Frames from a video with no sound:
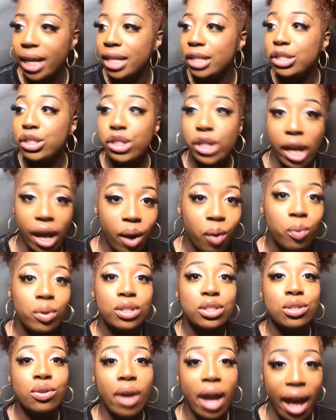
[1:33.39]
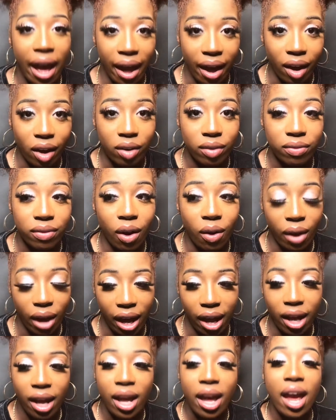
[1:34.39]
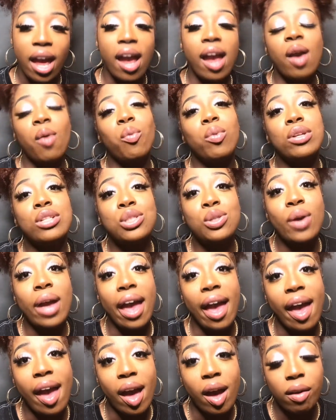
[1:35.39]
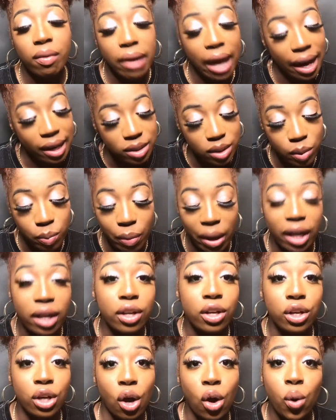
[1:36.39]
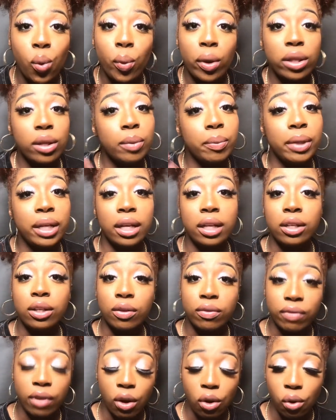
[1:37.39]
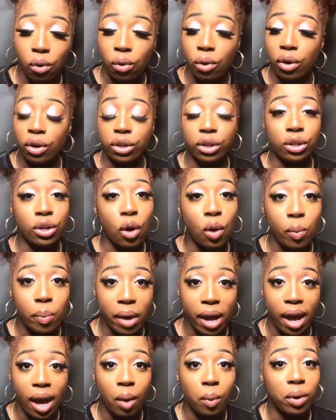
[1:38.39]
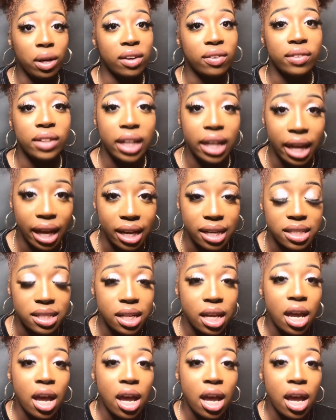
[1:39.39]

Check what you have, okay? And what you have, actually make a note, whether it be in your phone, on your notepad, whatever the case.